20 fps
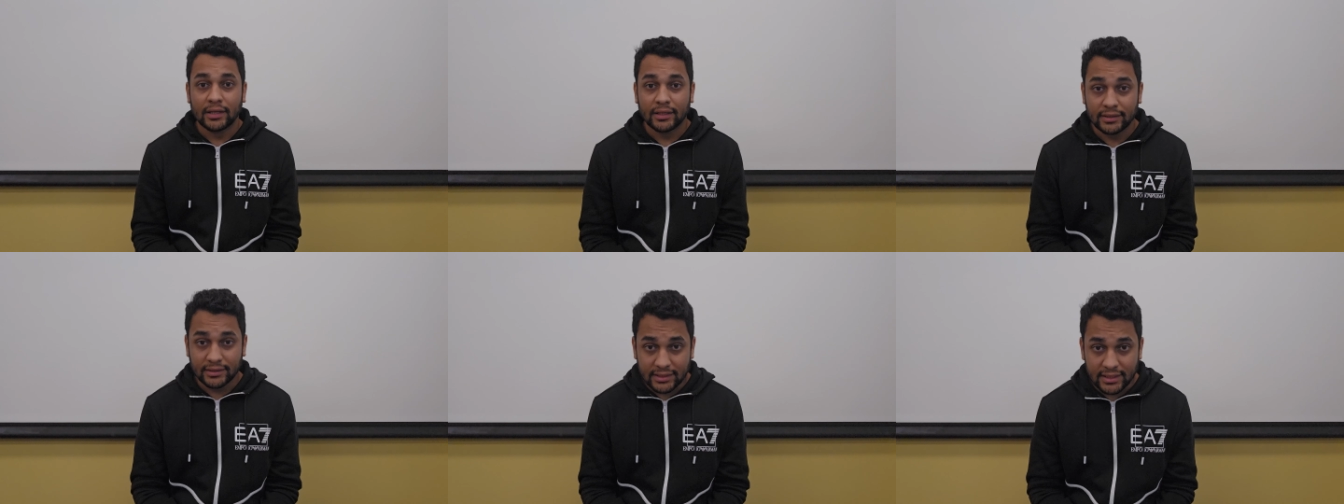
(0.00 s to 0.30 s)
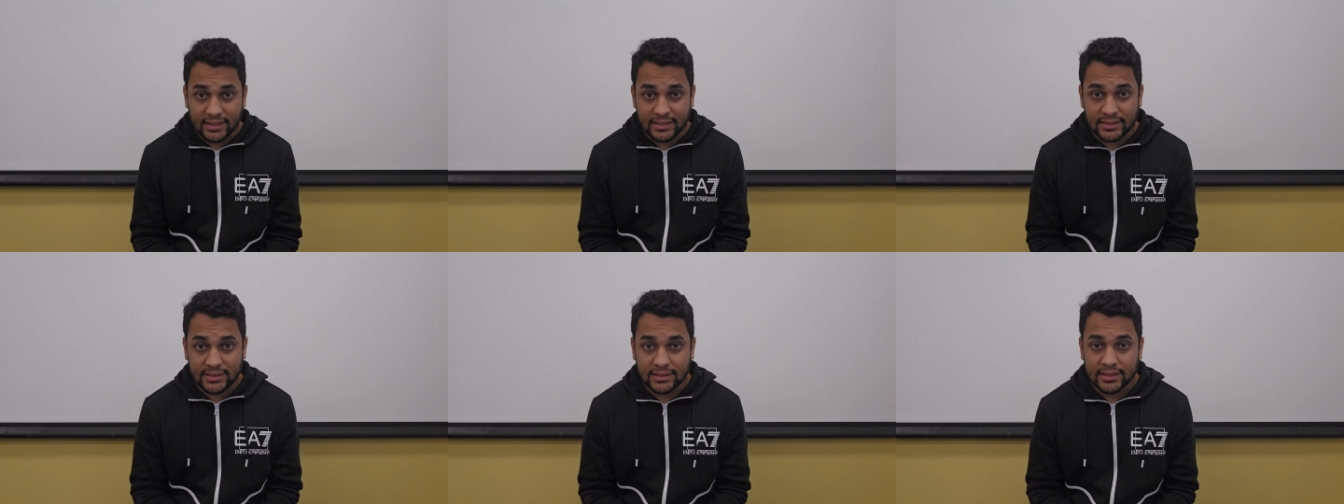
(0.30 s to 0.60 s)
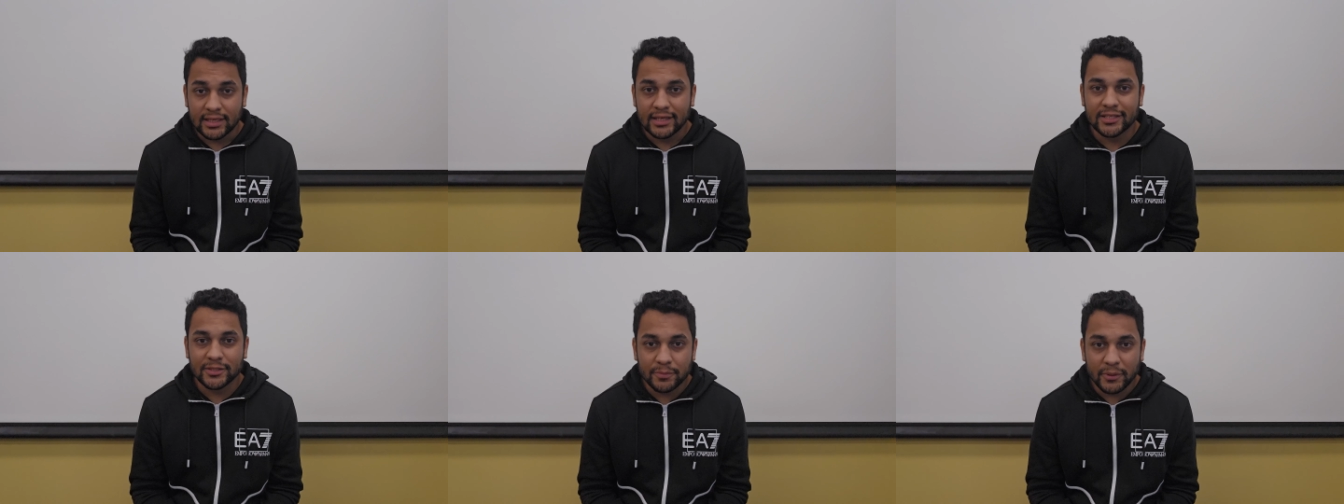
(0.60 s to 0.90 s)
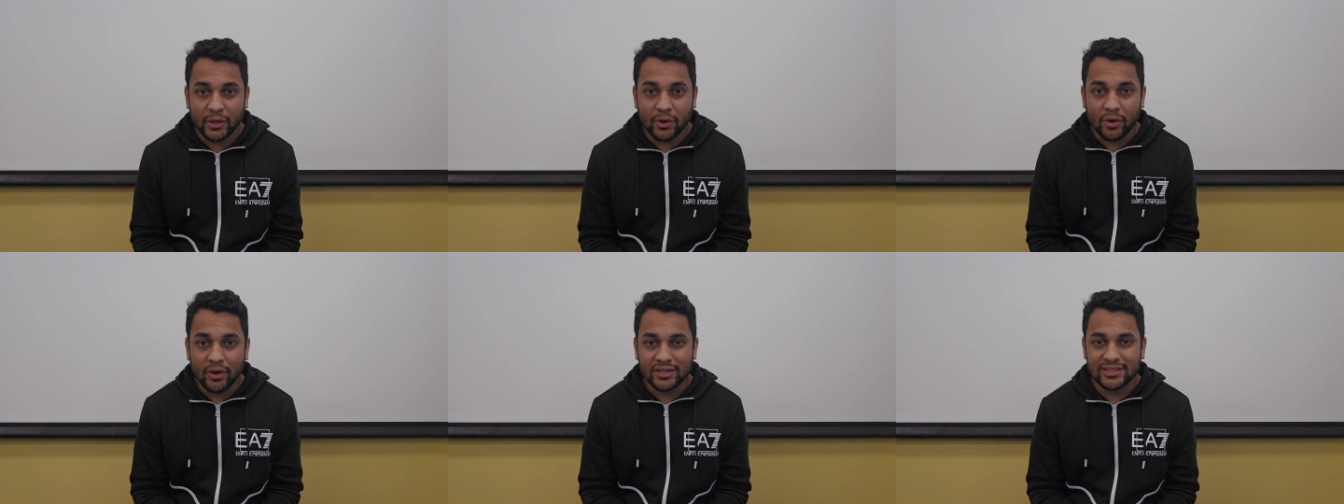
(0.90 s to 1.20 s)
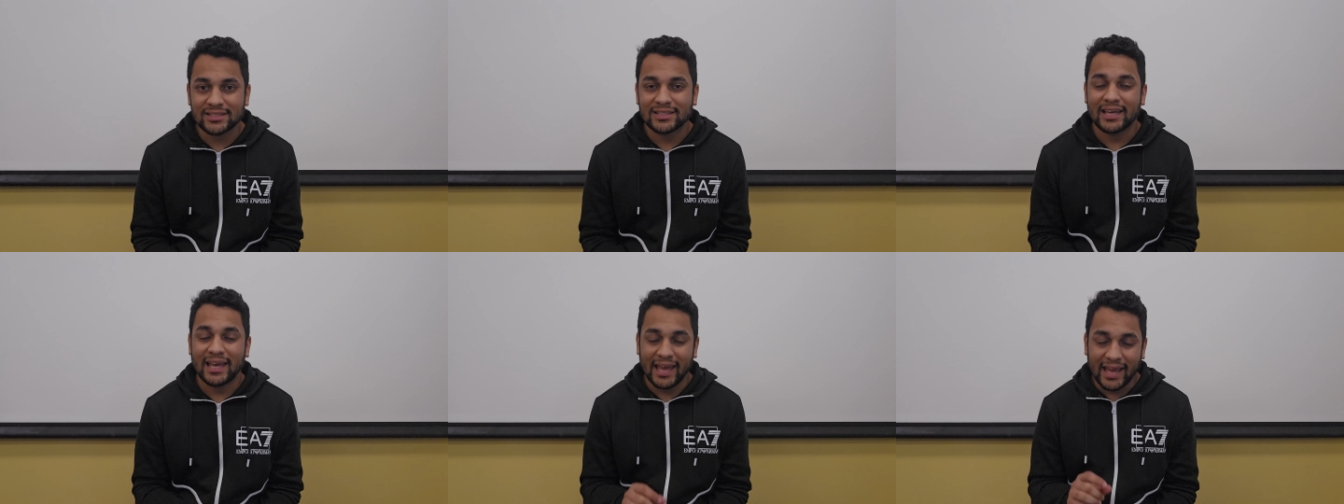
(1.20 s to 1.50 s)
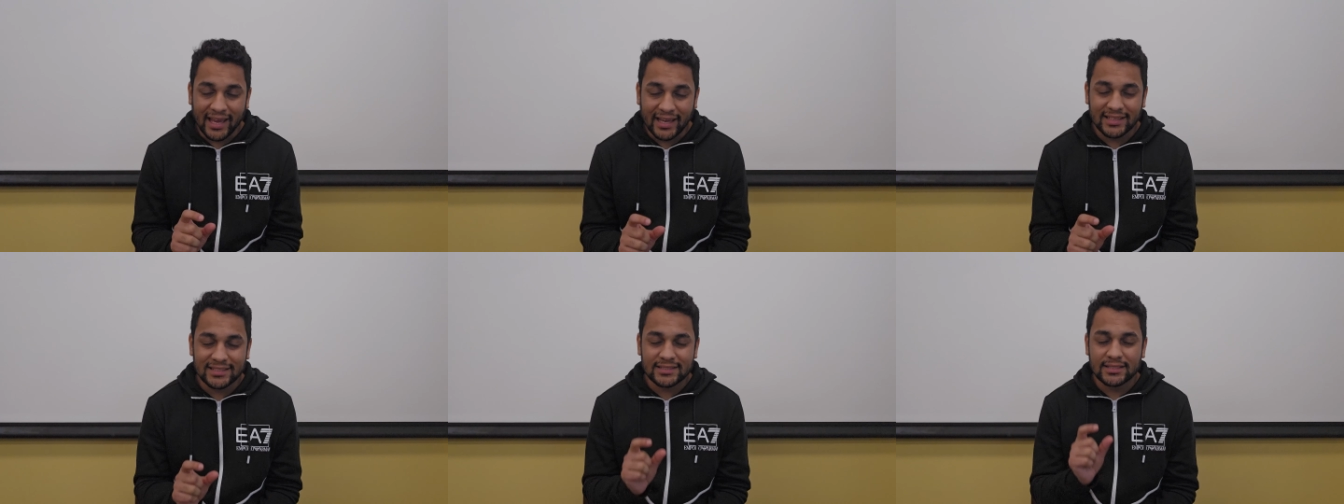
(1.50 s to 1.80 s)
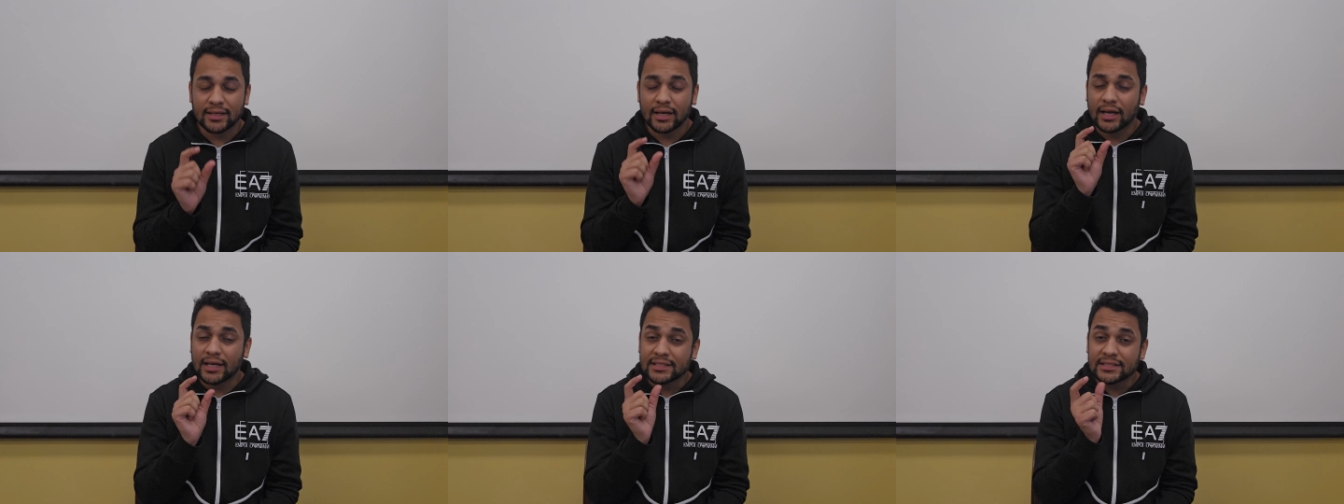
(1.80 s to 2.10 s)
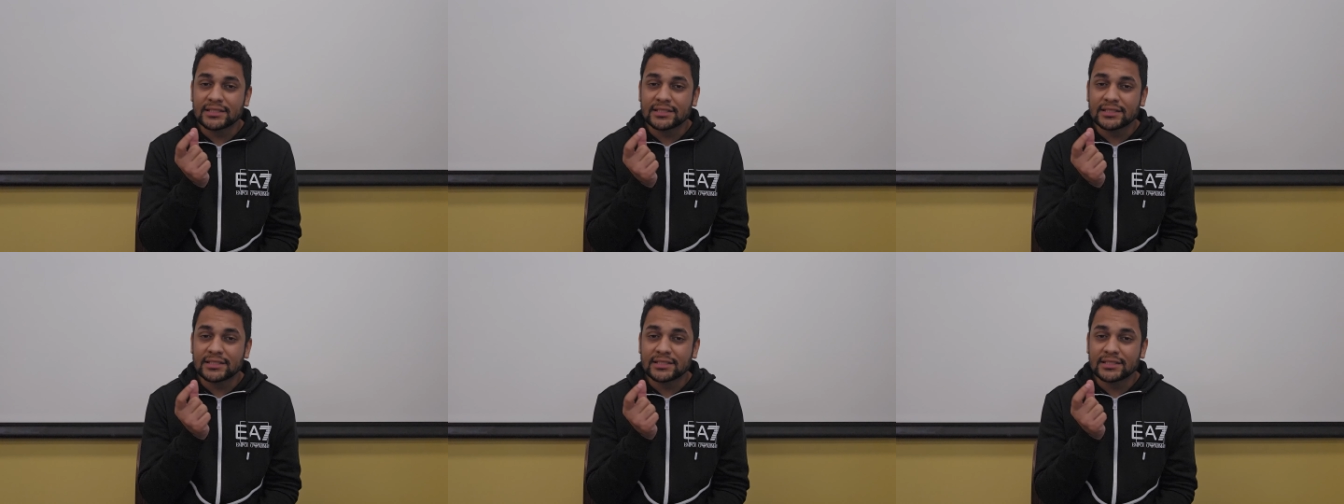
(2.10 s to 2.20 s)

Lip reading: This is because eggs are